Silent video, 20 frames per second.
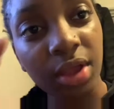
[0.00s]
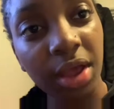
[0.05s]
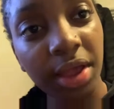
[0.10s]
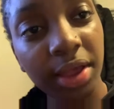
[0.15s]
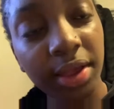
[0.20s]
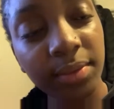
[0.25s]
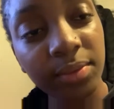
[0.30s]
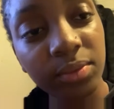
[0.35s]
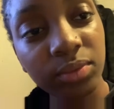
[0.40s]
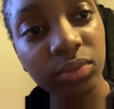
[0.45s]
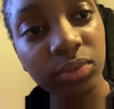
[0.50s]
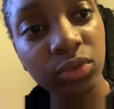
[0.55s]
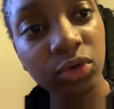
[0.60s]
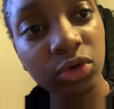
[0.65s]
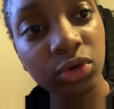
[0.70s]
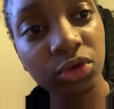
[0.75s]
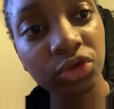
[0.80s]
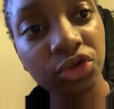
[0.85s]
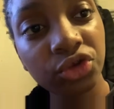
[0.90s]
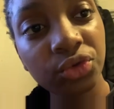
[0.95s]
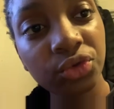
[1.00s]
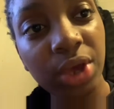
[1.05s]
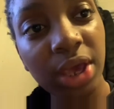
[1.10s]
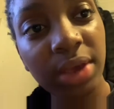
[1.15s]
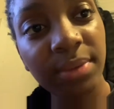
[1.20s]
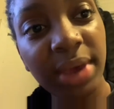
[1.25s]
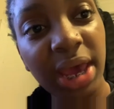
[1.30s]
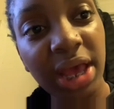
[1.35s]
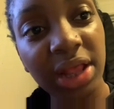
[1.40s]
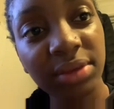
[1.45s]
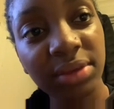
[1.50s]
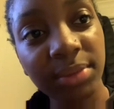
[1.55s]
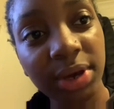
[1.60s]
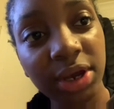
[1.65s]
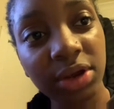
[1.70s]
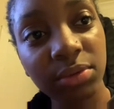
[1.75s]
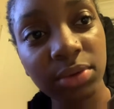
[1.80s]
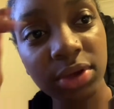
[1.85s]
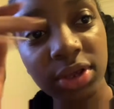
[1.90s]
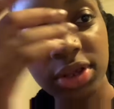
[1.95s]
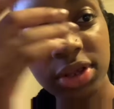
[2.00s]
am going to a Bath & Body Works